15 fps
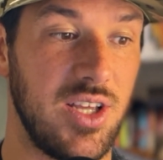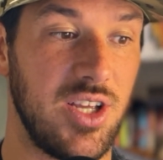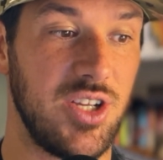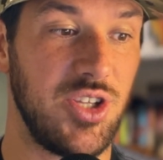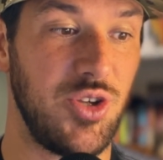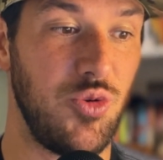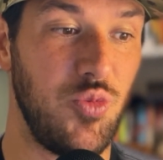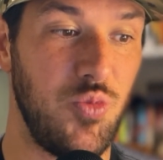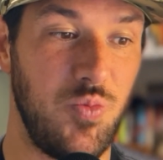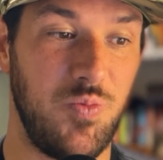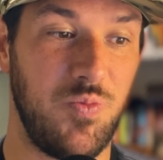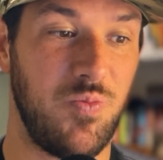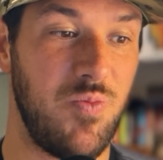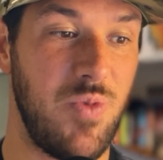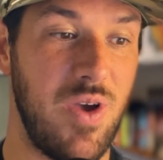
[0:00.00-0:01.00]
You
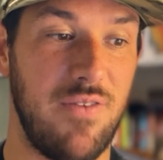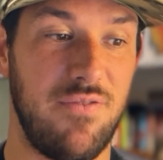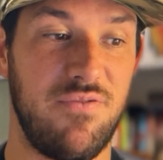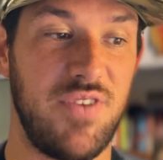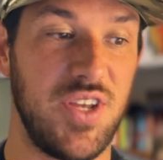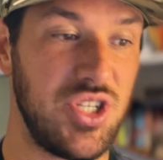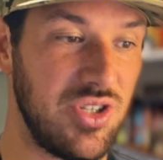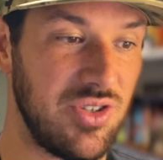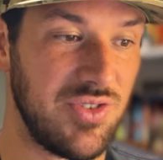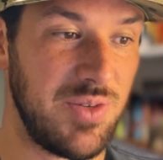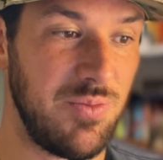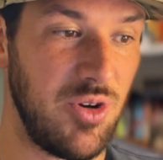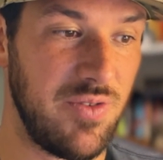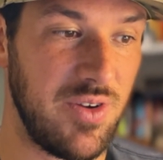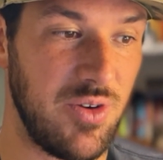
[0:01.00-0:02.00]
efficiently
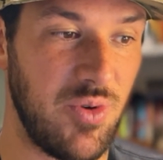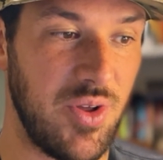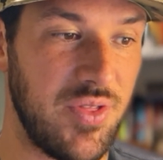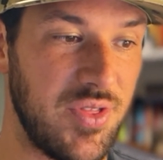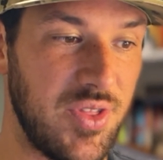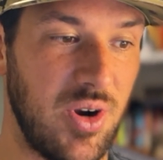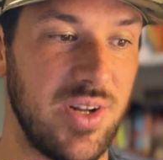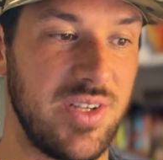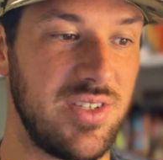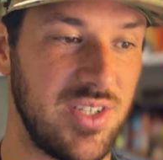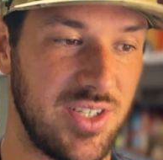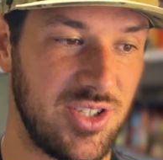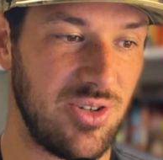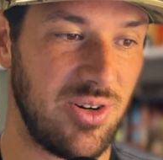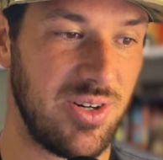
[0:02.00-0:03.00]
move it. What,
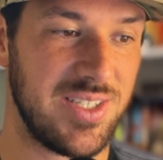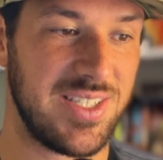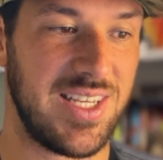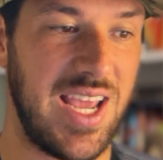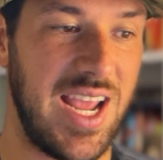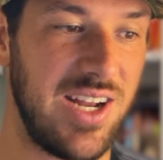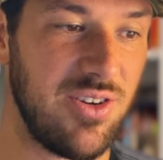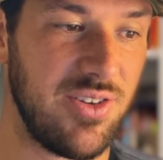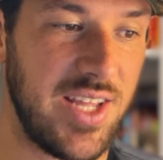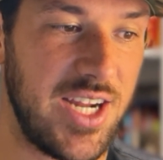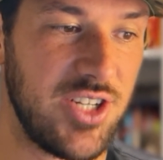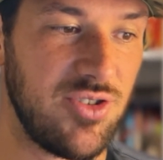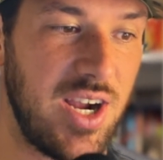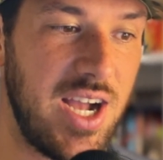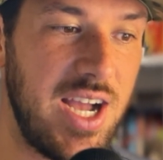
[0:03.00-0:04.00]
36 yards gained on
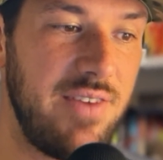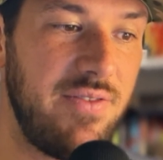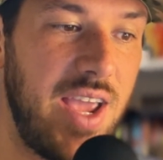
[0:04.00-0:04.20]
that drive?